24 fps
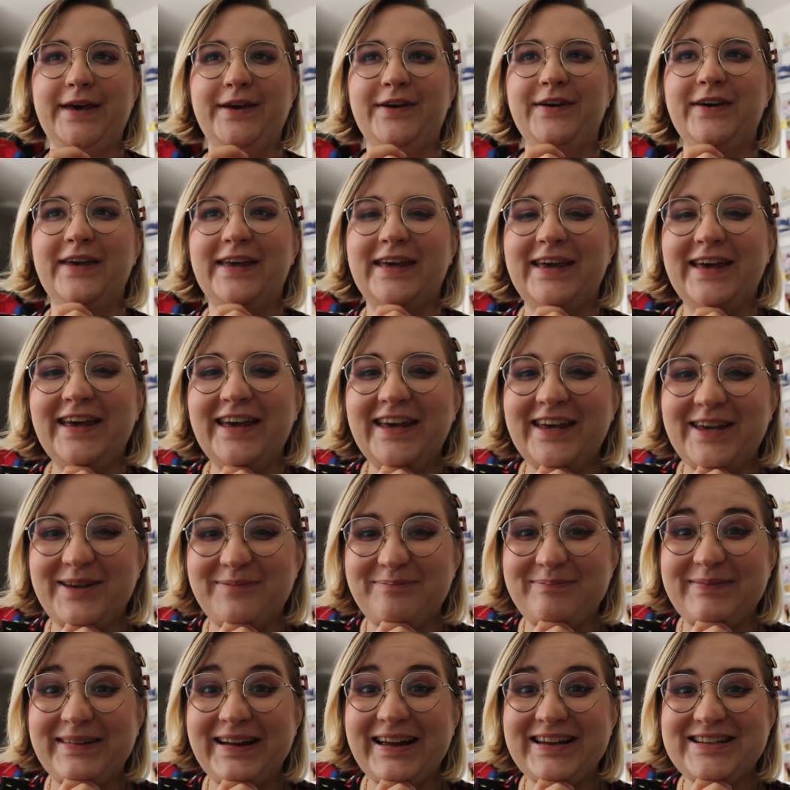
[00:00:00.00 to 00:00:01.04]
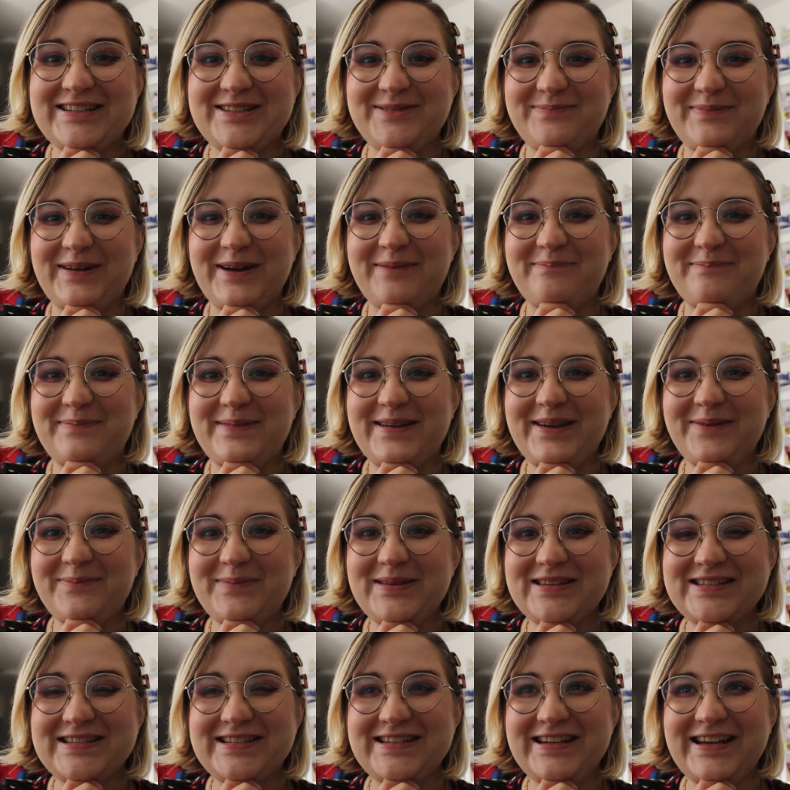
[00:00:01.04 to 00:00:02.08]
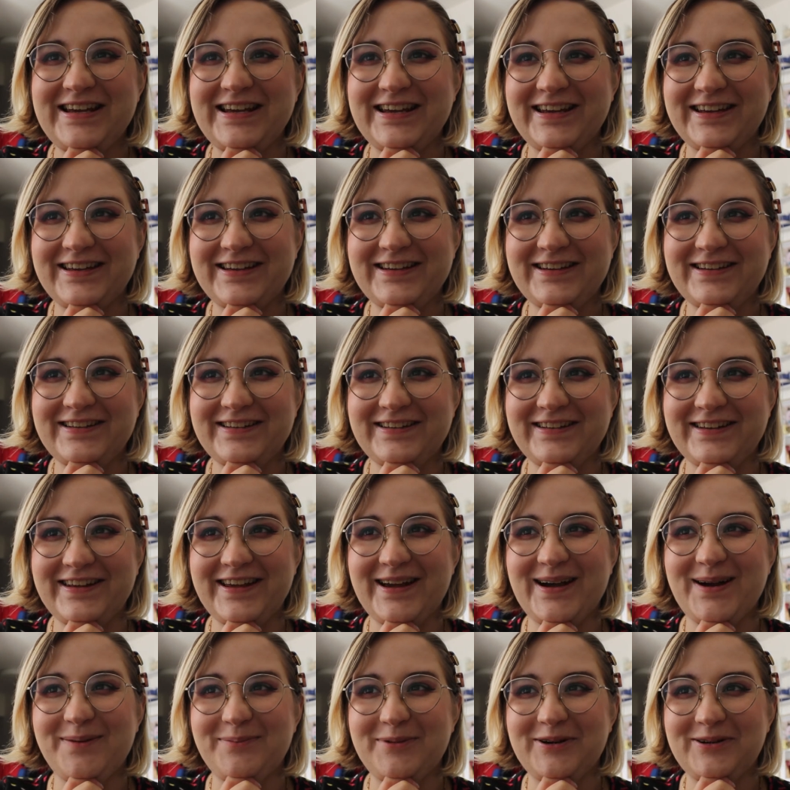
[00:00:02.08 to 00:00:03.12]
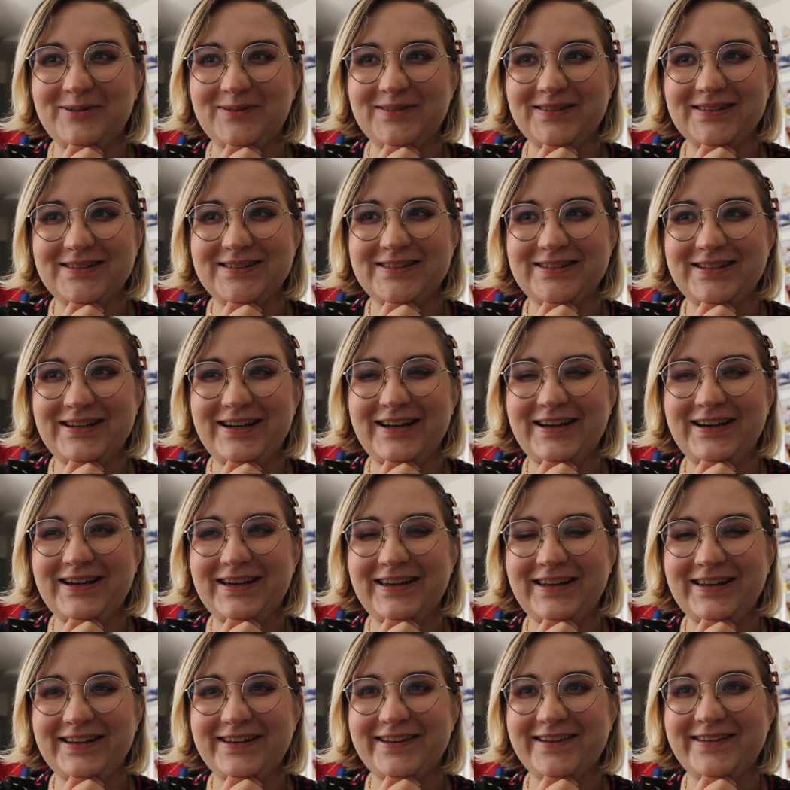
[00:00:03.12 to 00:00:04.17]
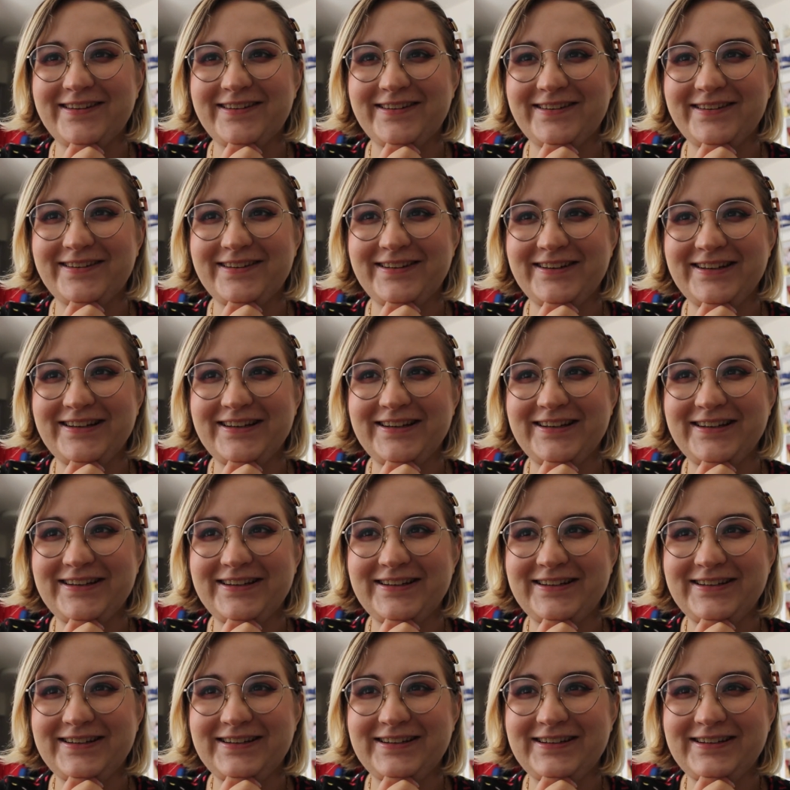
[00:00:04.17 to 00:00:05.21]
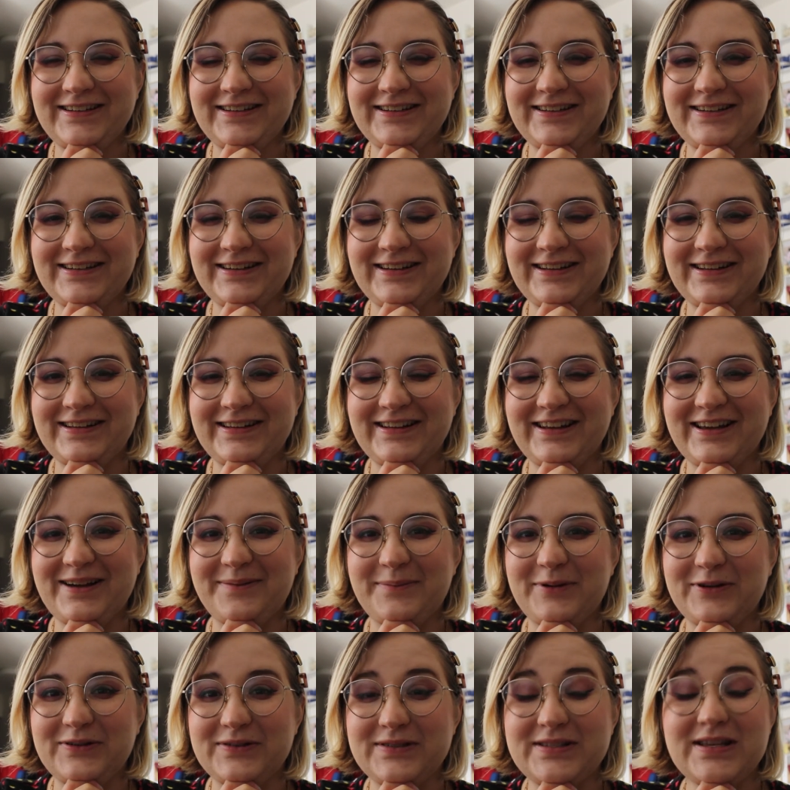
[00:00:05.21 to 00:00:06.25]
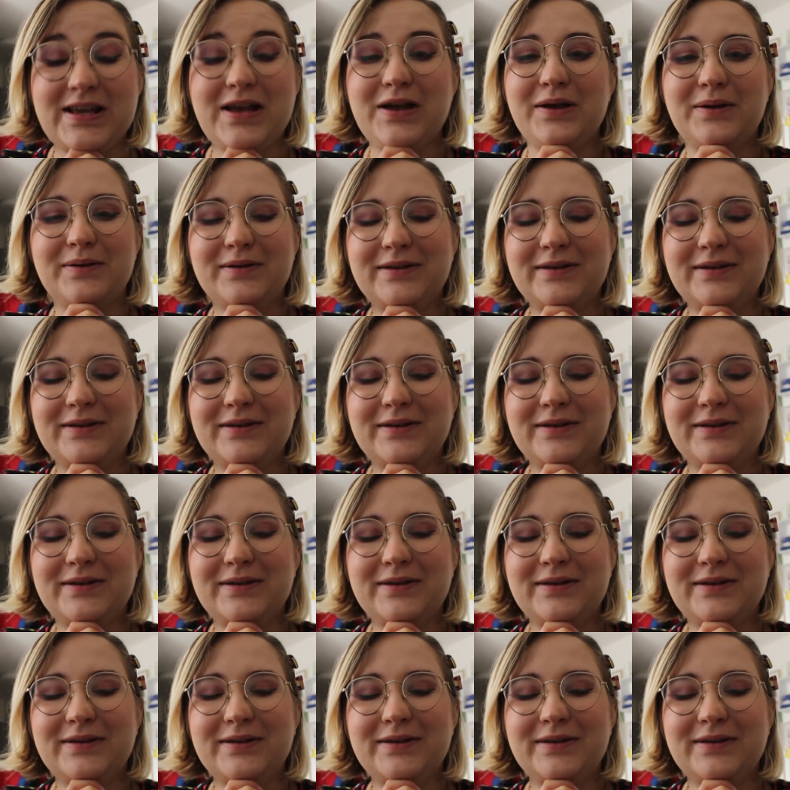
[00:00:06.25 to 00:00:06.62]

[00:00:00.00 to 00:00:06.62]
Okay, back to my big mistake, the armholes. Ah, yes, the armholes.